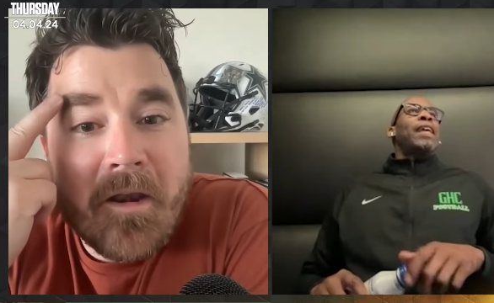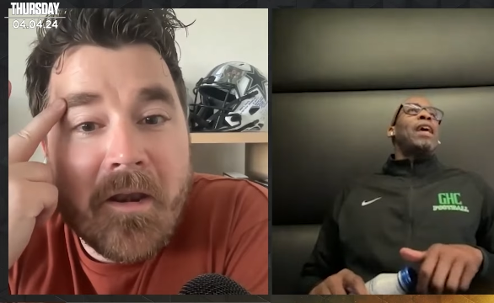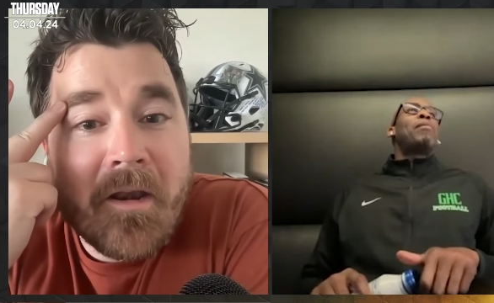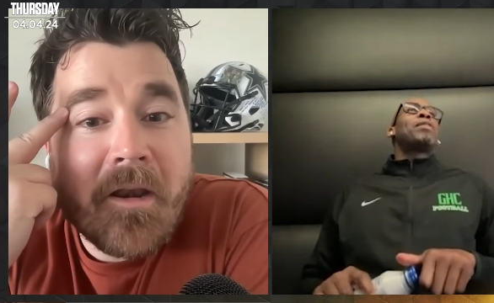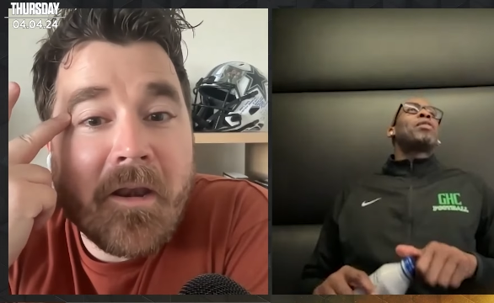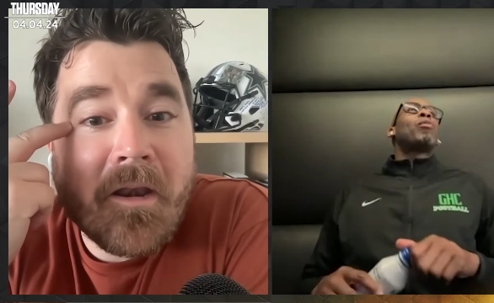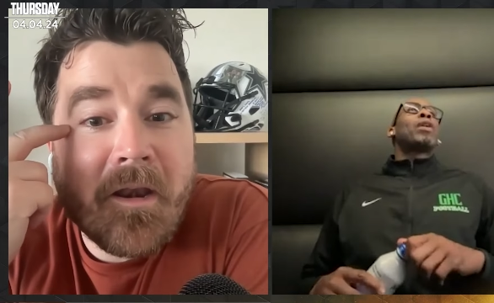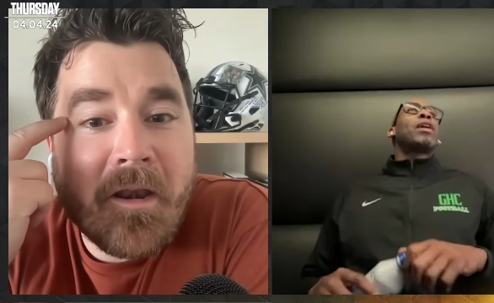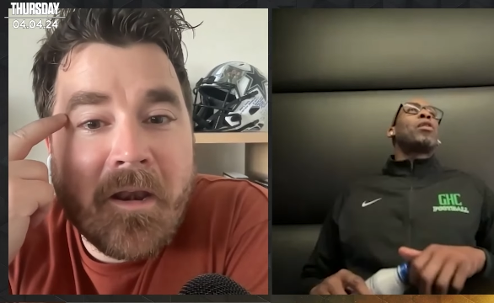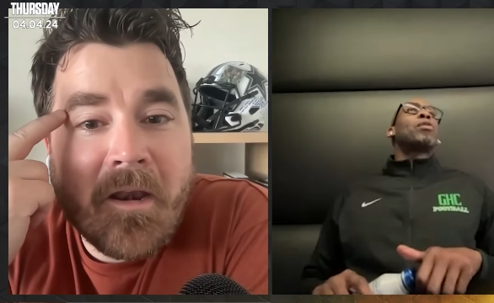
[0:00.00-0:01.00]
Speaker 1: Can't be
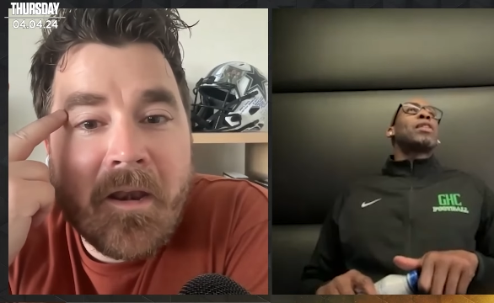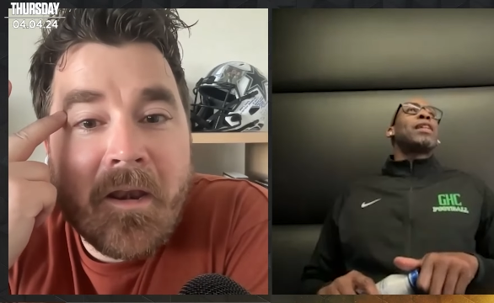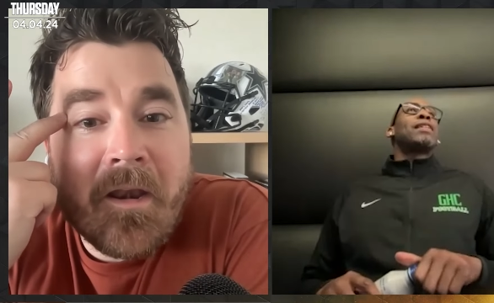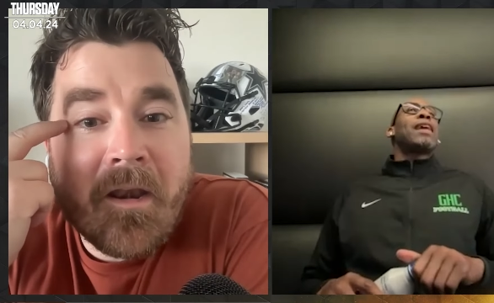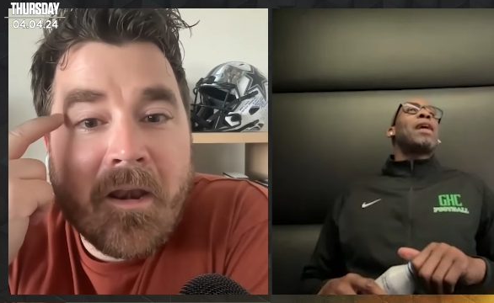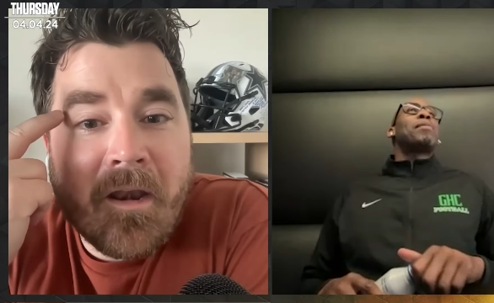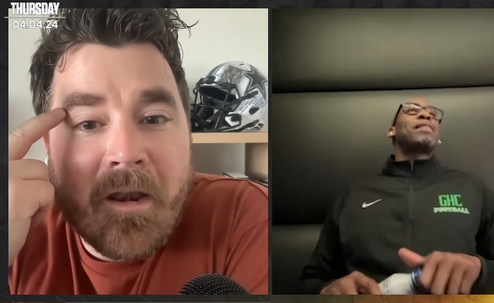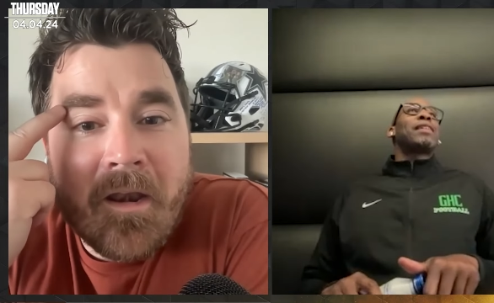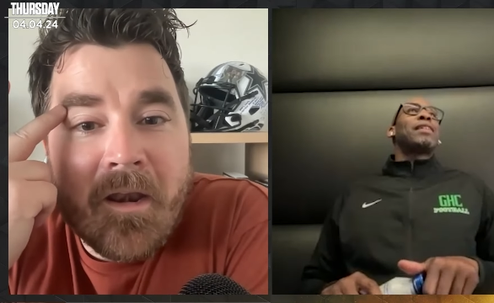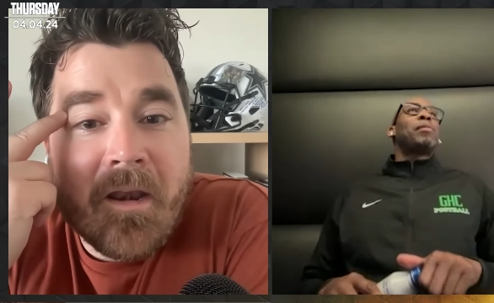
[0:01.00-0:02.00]
someone that goes in the
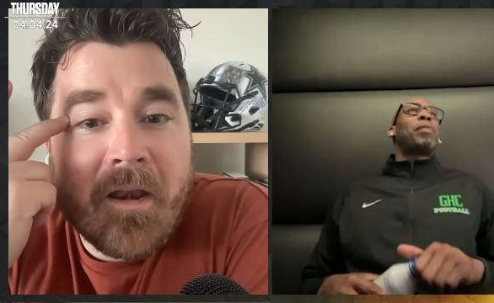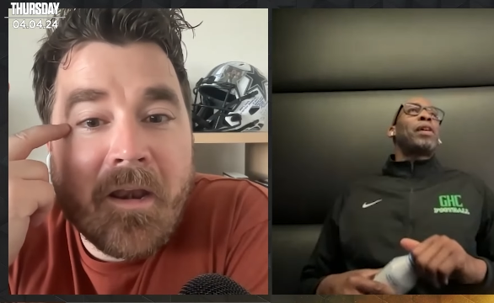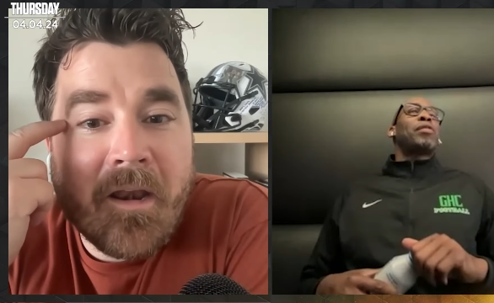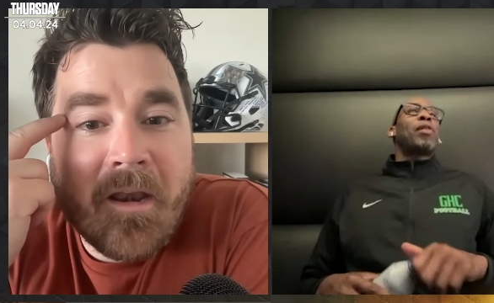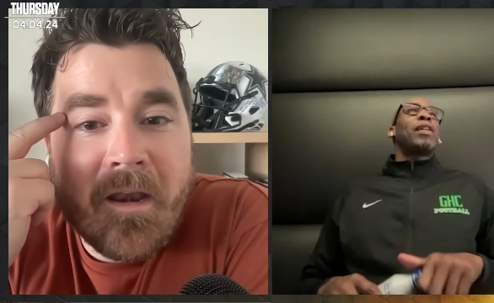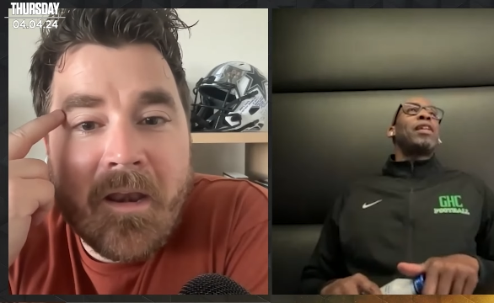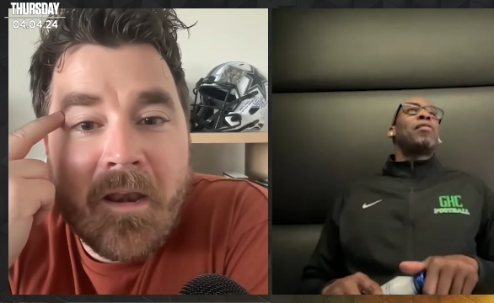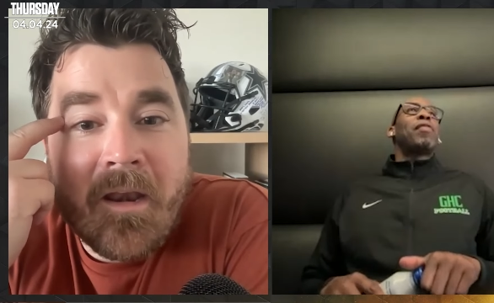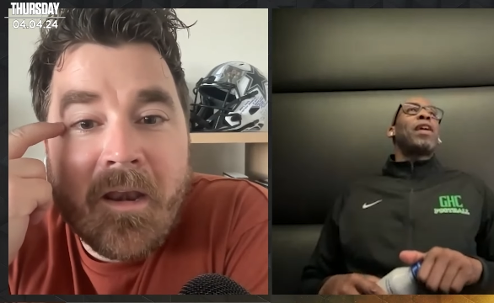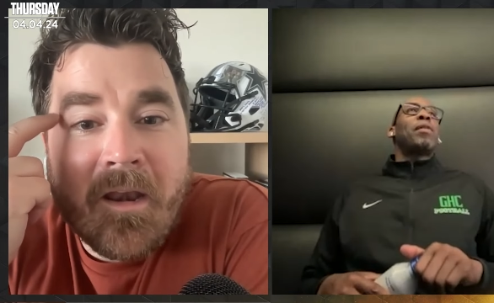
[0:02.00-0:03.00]
top 60 picks. So I
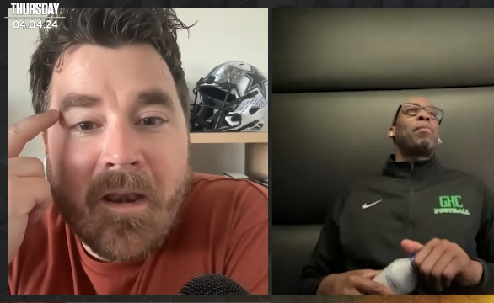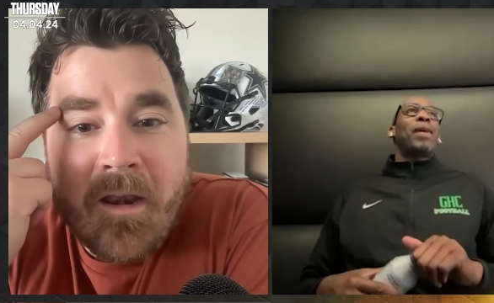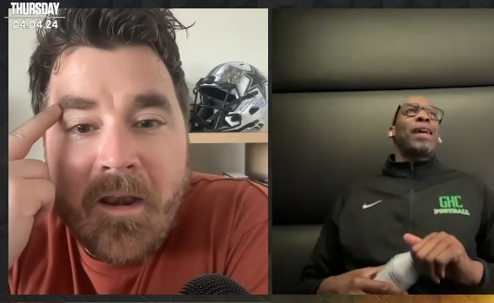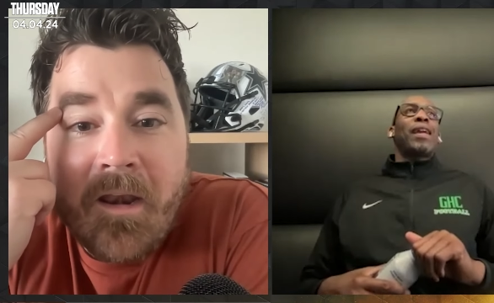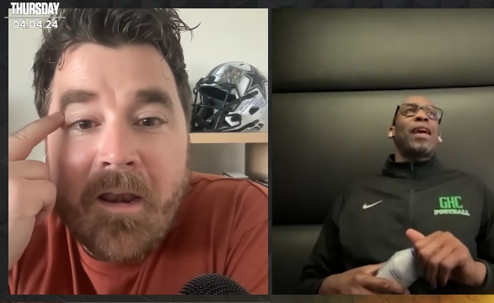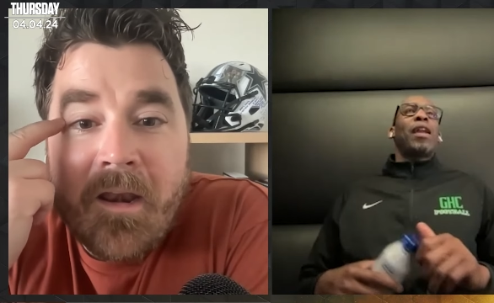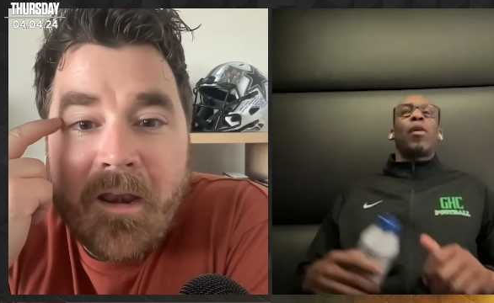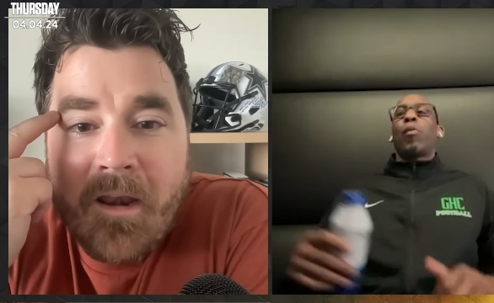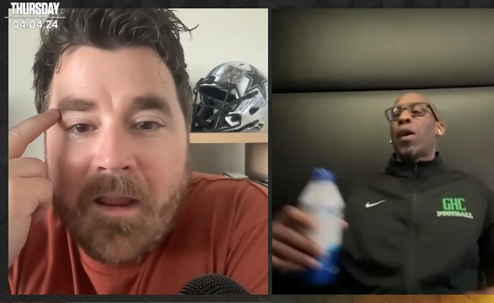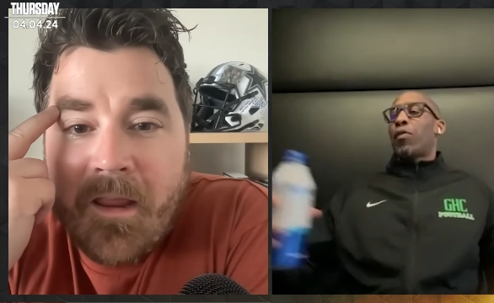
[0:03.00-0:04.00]
need to find a pet
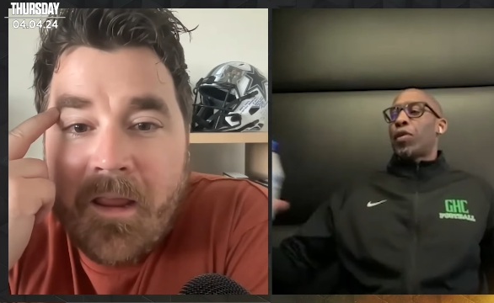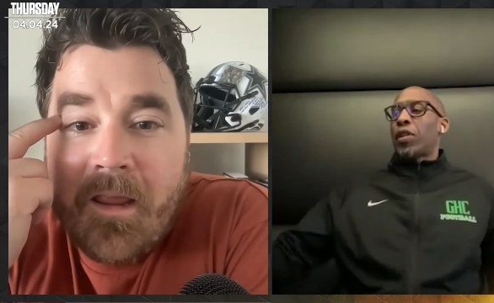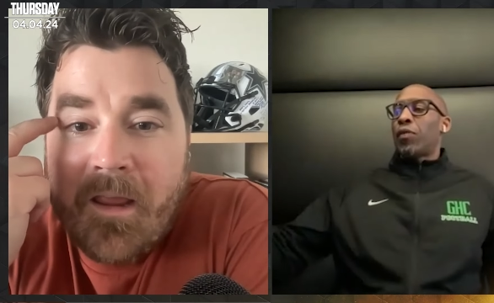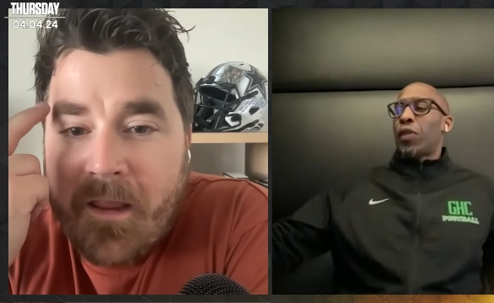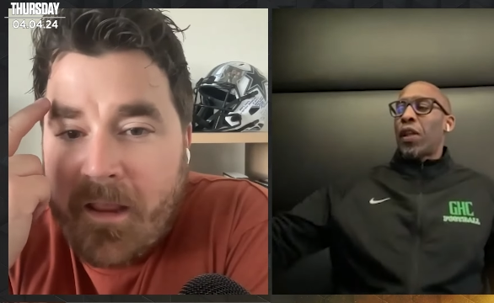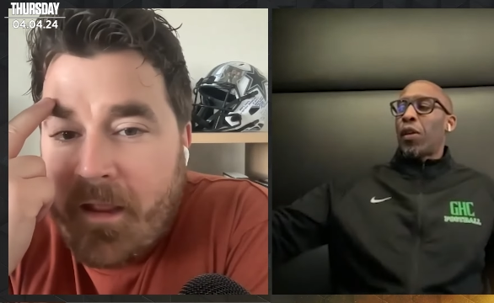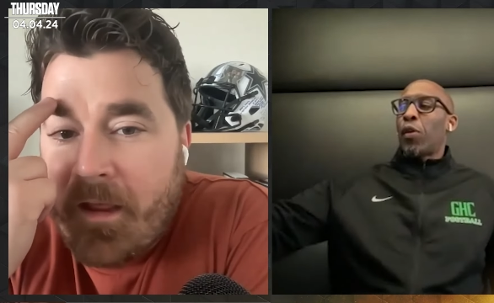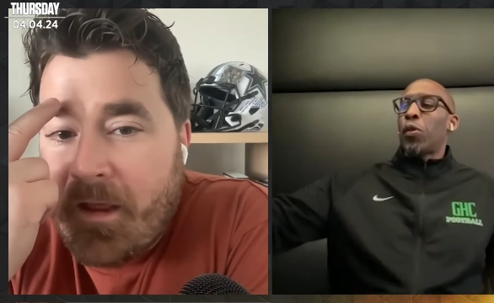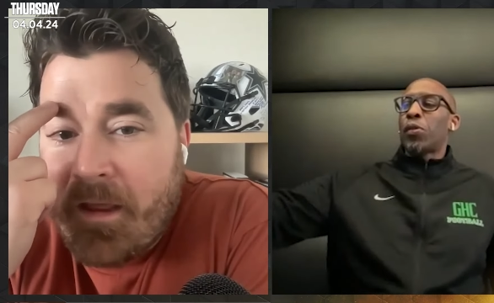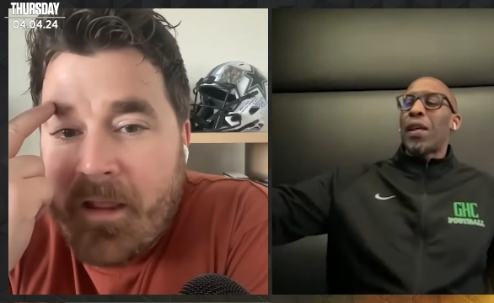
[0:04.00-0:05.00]
cat at wide receiver
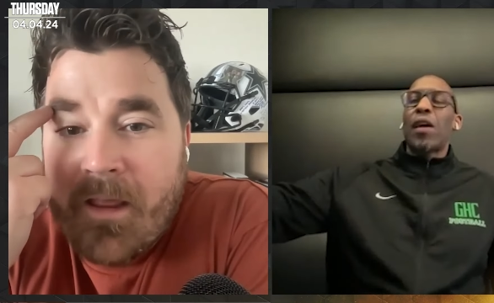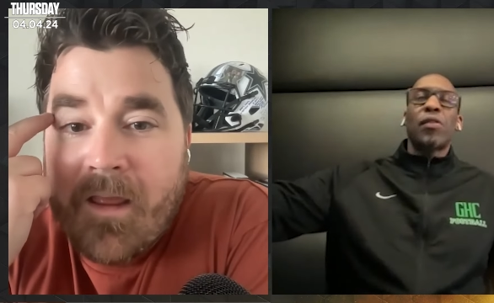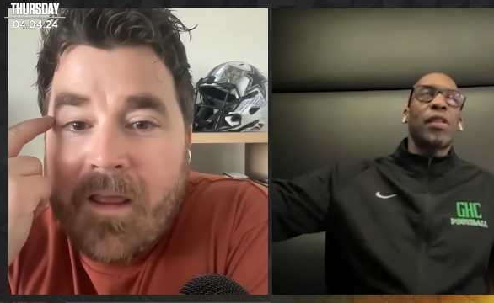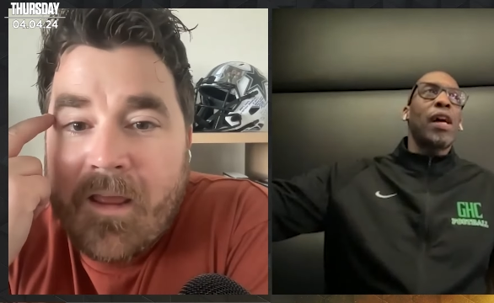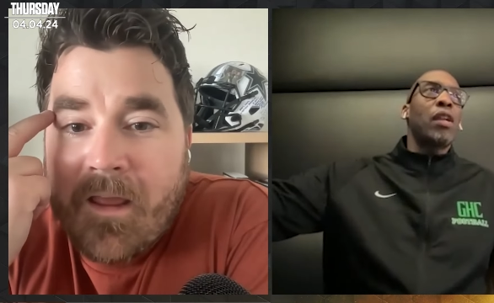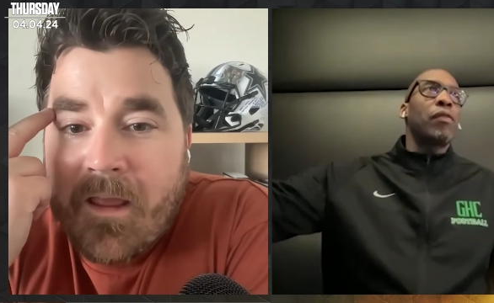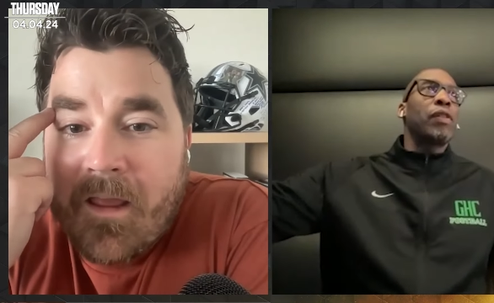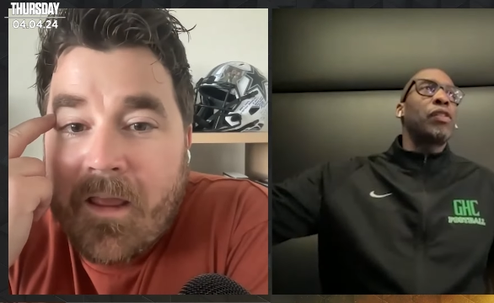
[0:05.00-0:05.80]
that goes outside of it.